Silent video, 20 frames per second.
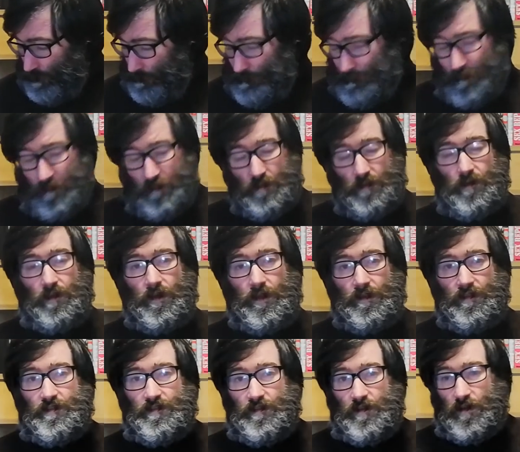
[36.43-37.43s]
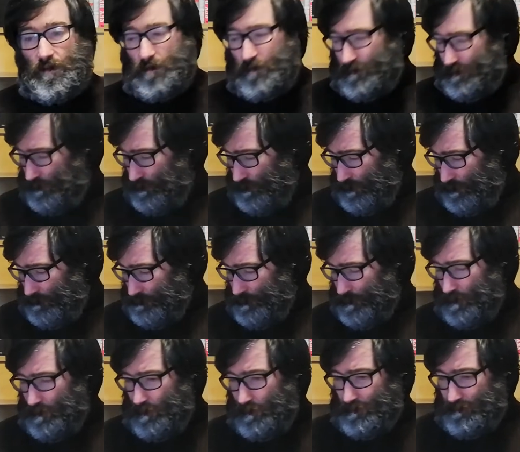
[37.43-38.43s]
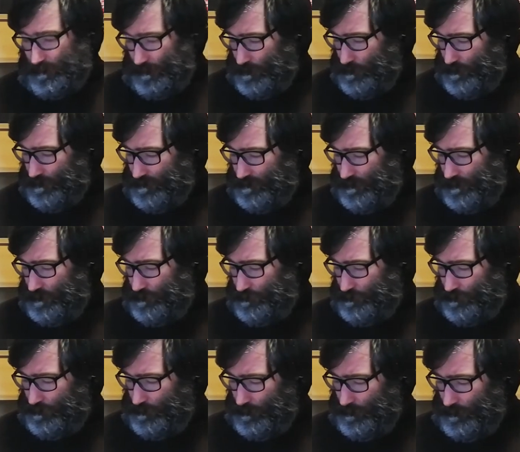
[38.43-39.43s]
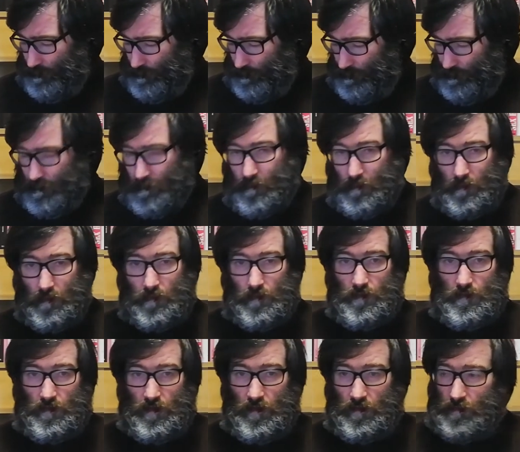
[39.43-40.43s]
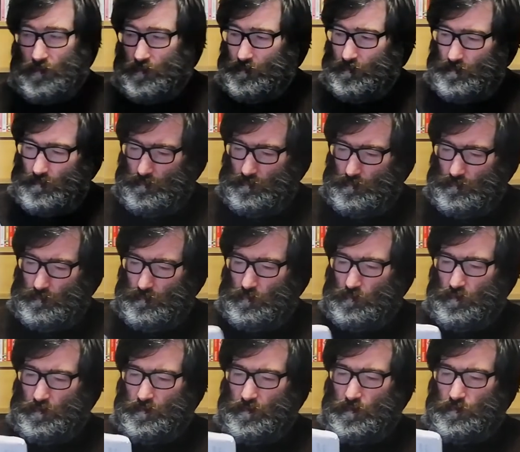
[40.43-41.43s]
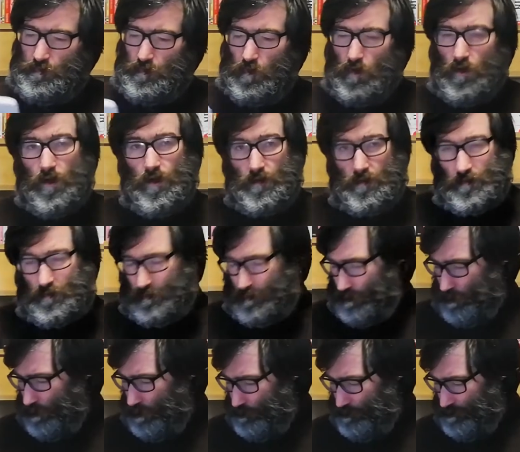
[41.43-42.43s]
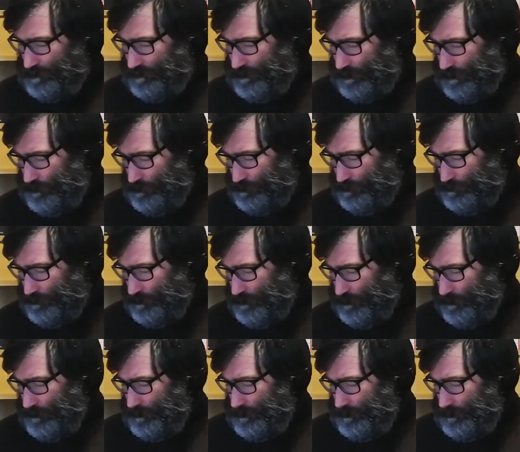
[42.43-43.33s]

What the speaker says: But let's start, because I receive this, I receive a lot of stuff.